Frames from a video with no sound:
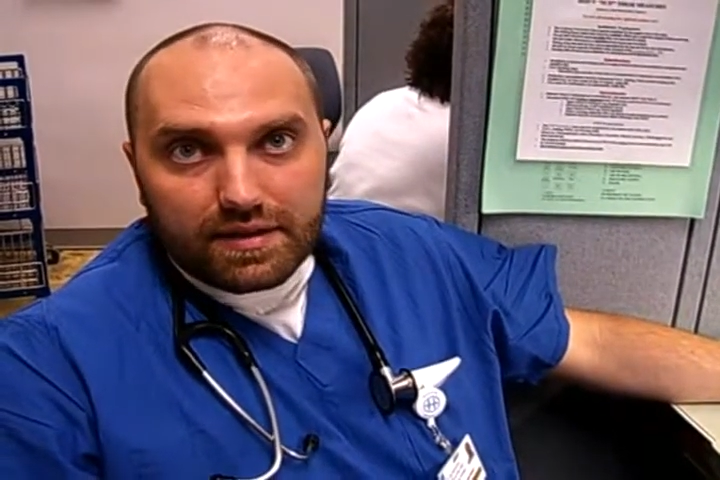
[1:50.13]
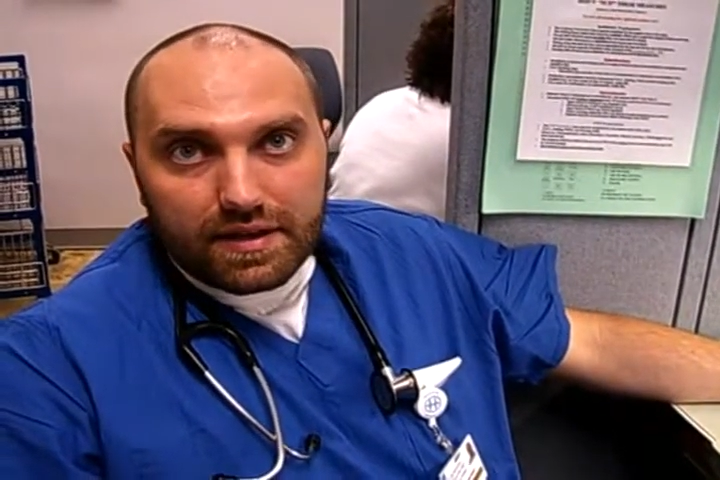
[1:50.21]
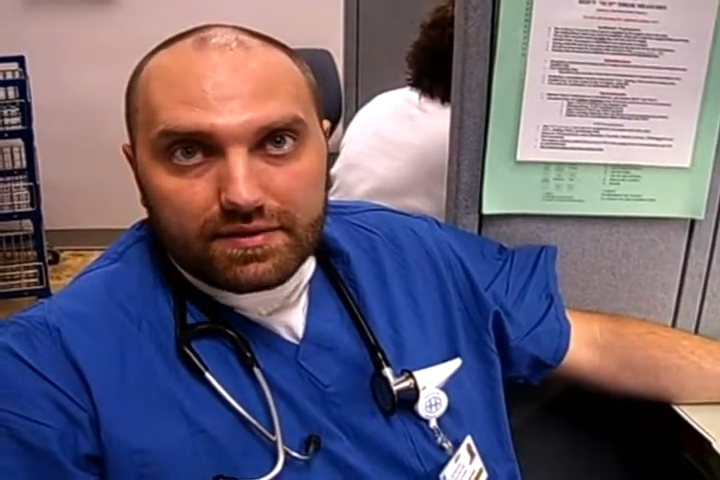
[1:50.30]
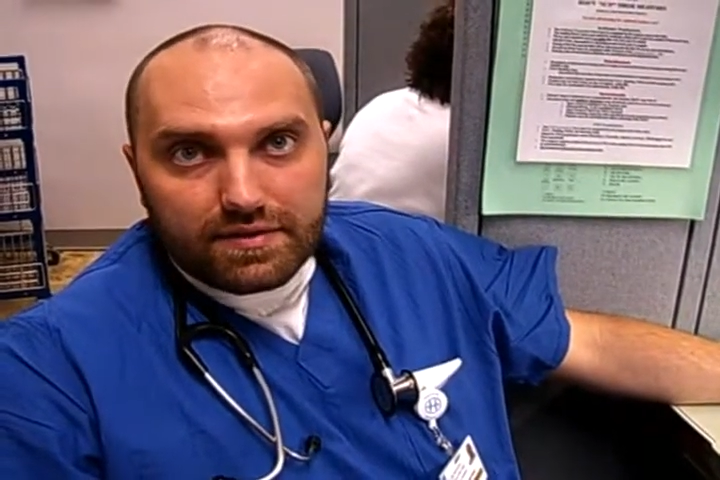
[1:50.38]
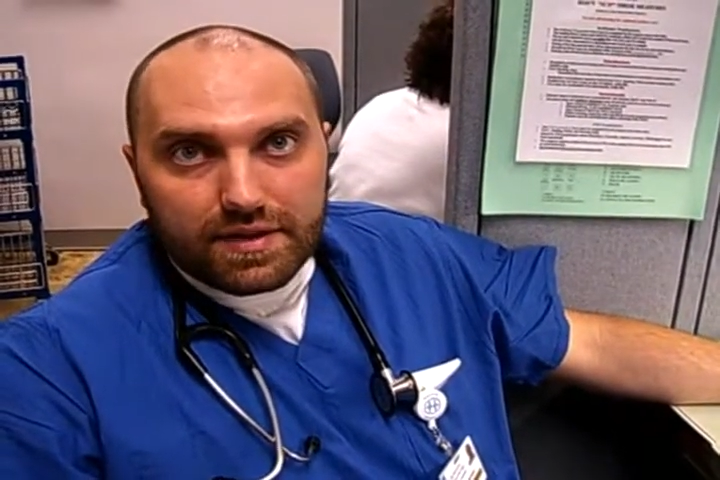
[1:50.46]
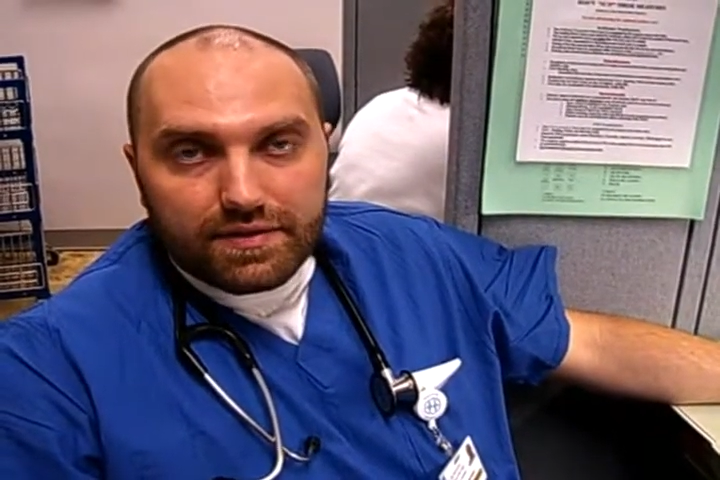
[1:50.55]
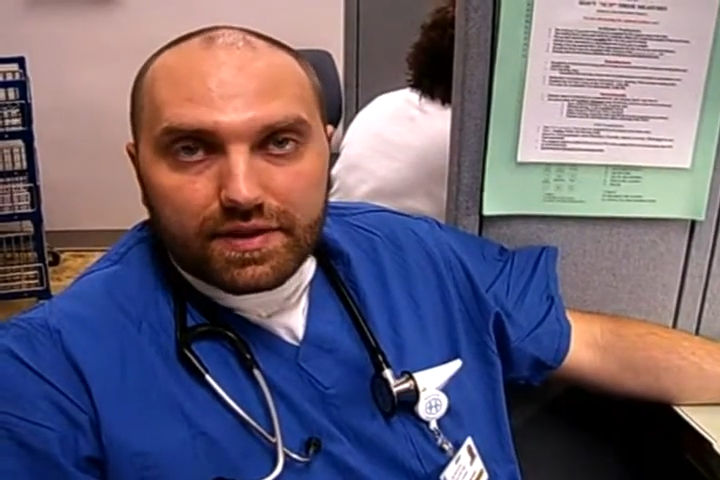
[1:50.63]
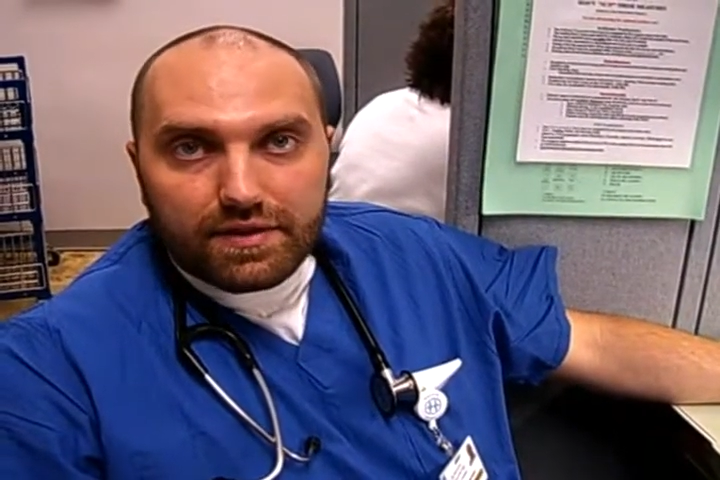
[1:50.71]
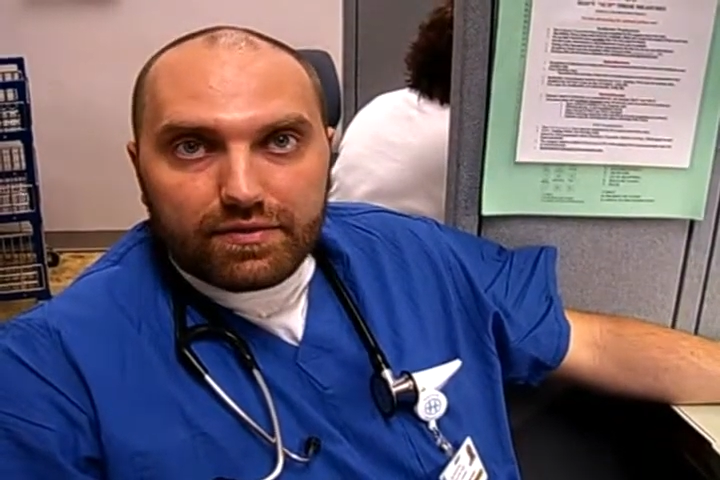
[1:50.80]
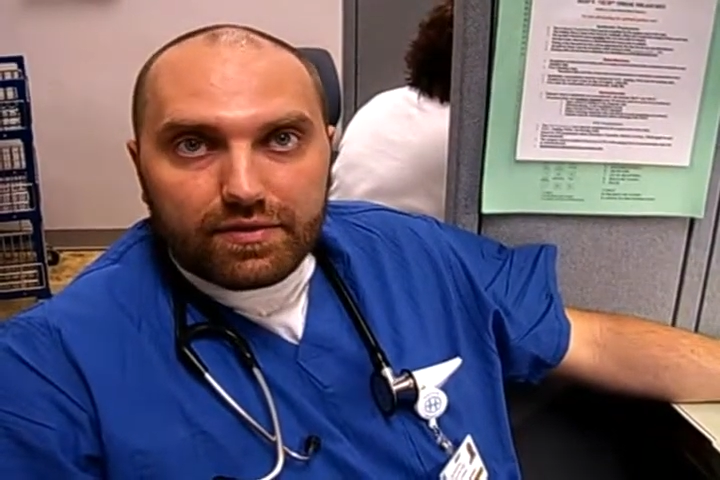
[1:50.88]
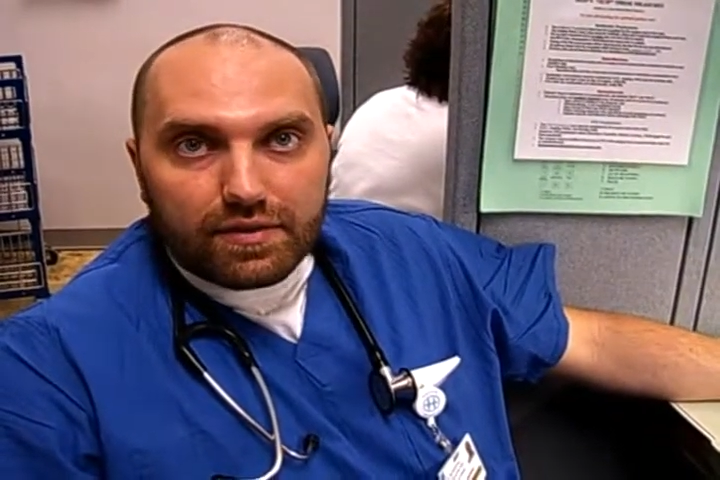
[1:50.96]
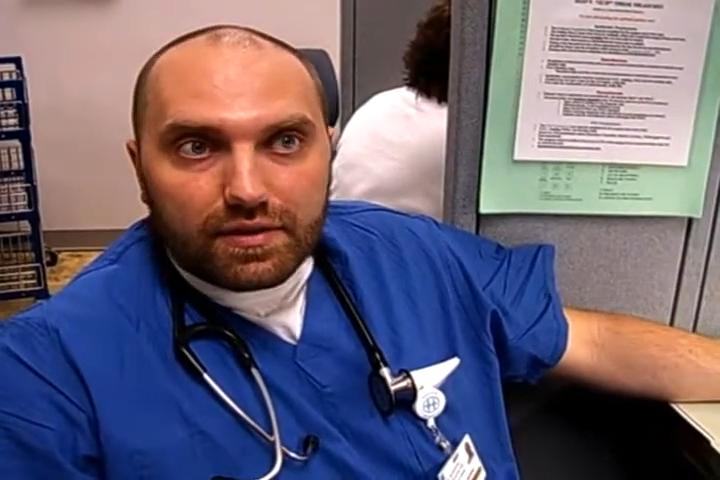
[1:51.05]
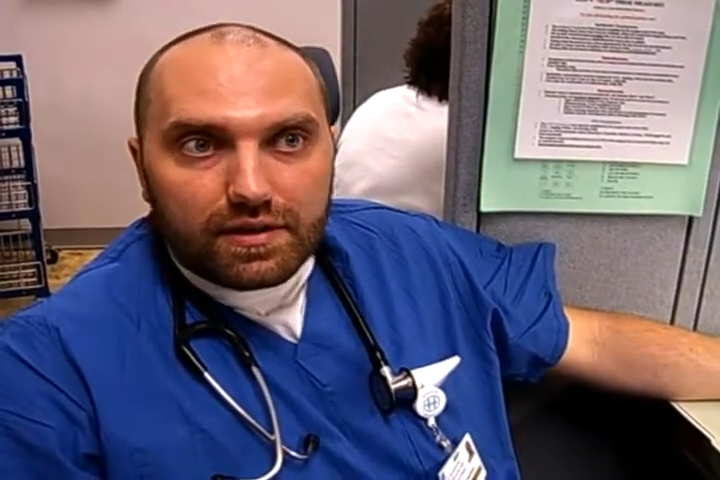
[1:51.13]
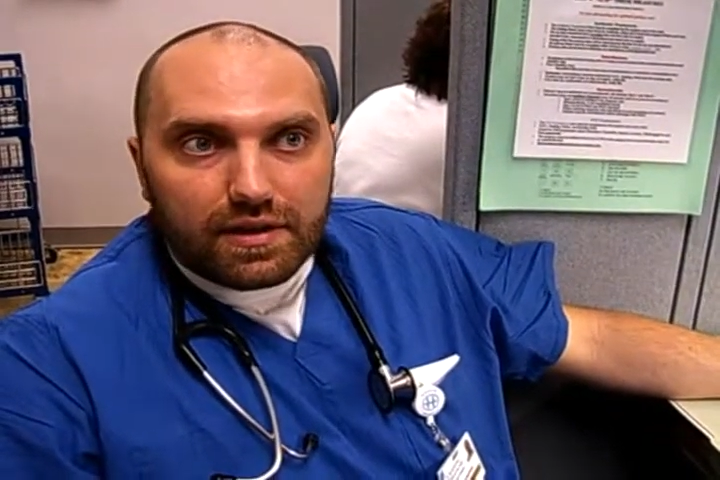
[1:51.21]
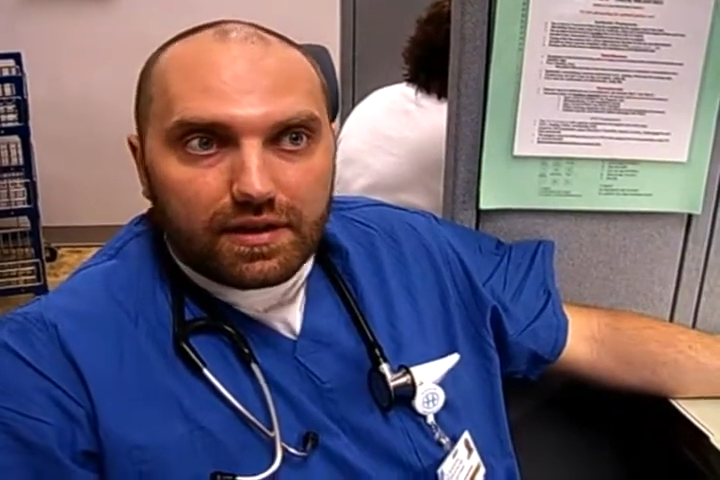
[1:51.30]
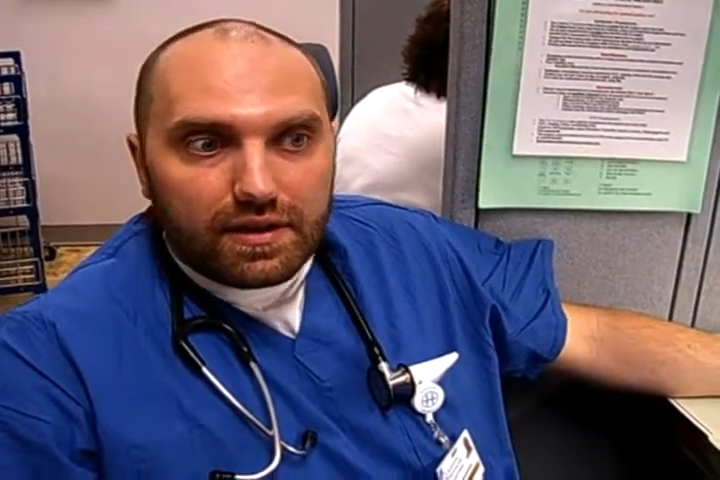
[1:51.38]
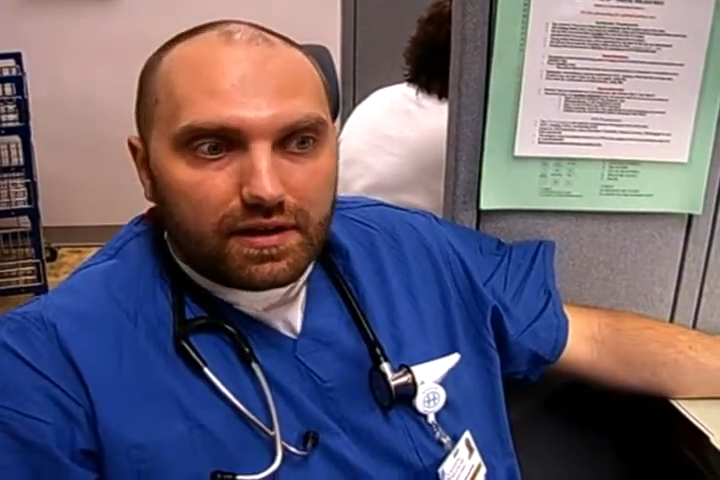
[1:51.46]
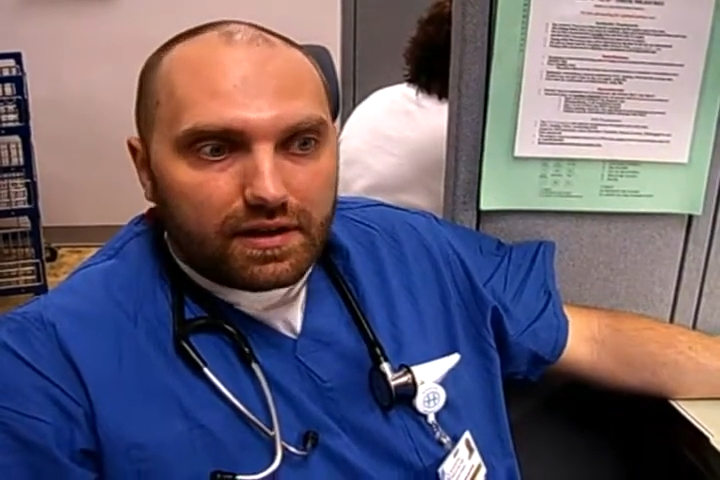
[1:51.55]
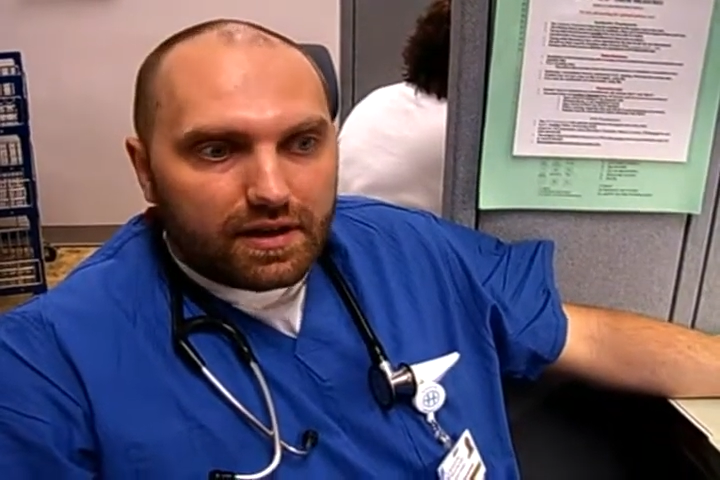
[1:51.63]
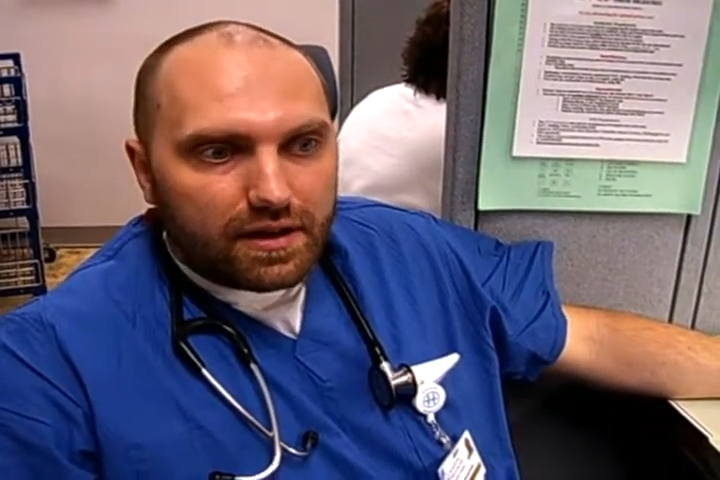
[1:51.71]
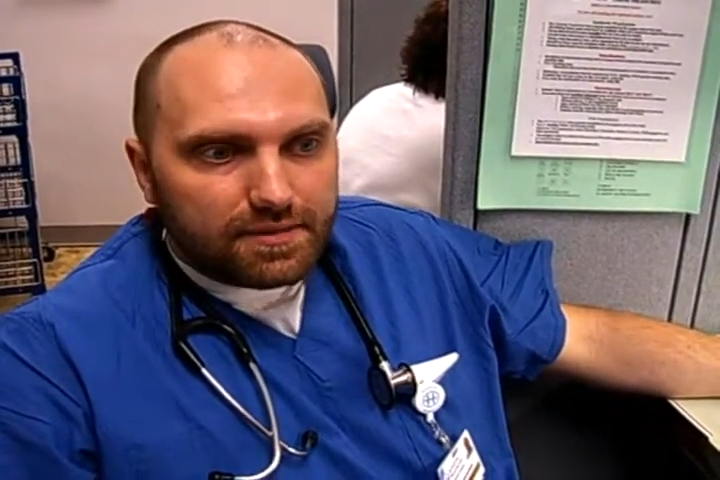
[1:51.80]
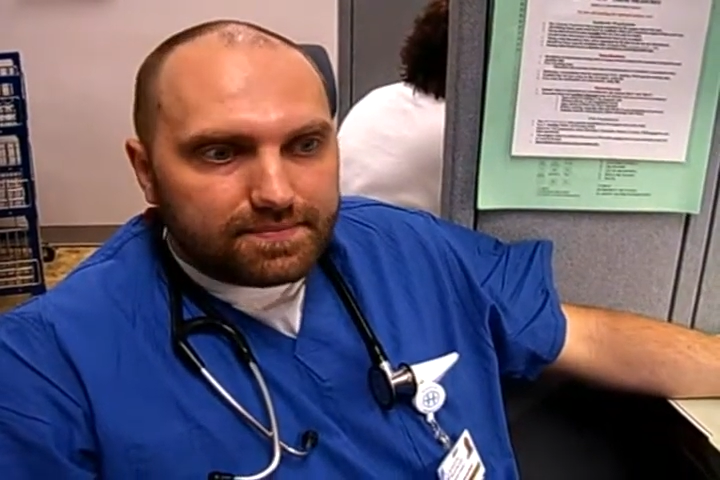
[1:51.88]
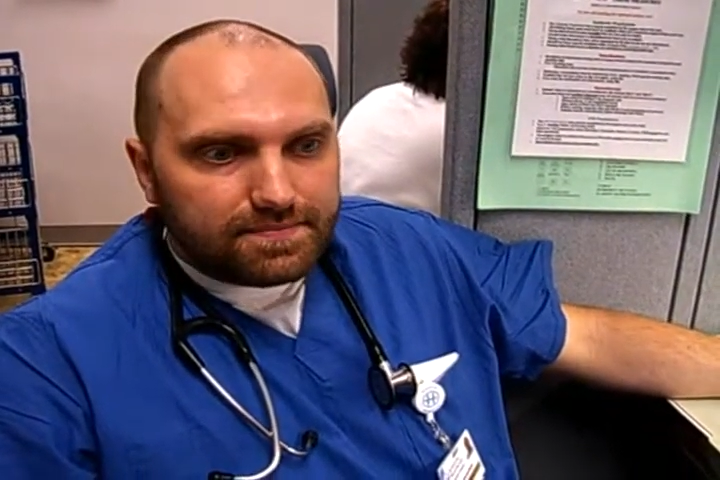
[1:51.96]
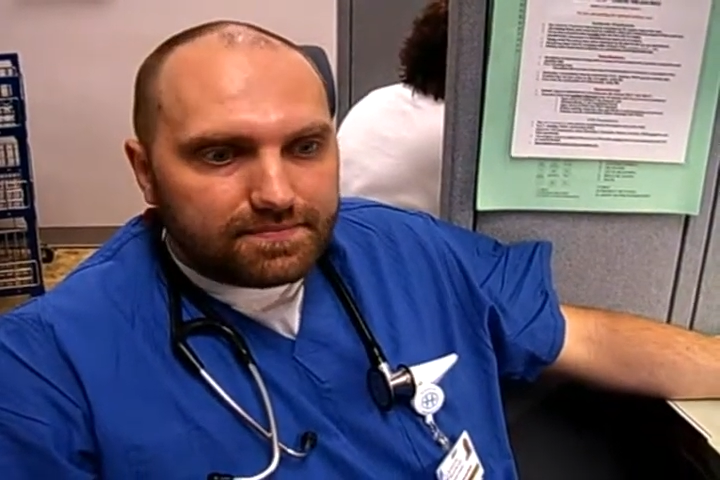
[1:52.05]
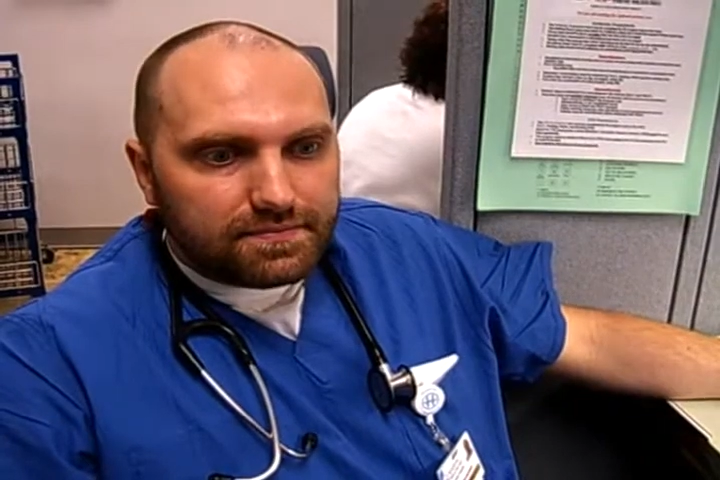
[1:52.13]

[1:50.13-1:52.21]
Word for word: death certificate for. Um,